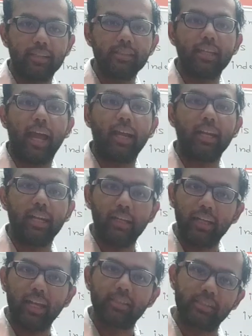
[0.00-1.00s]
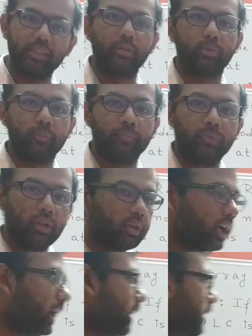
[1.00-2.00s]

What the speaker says: is at index 0. Okay,